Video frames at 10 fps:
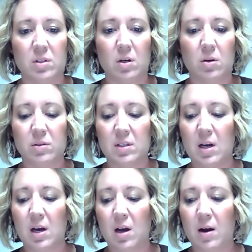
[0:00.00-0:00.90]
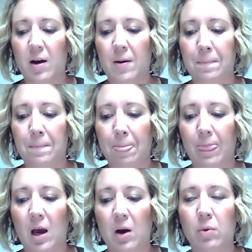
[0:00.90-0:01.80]
those.
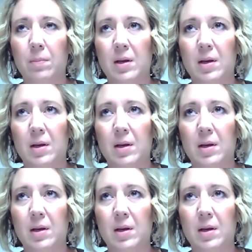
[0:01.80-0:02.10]
I will be